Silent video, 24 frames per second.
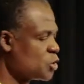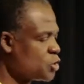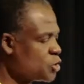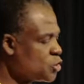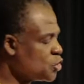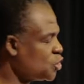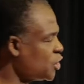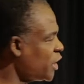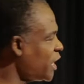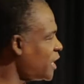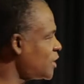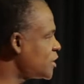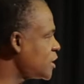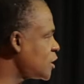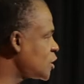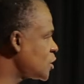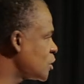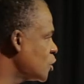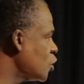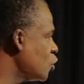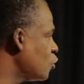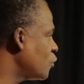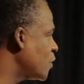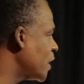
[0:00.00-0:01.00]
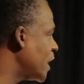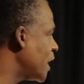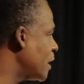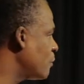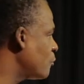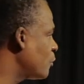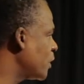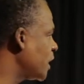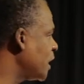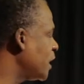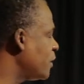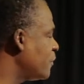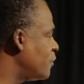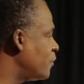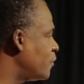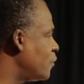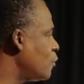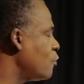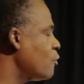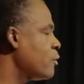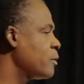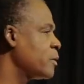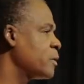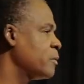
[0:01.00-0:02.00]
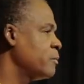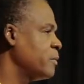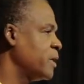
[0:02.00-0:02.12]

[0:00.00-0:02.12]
Jesus knew that when he formed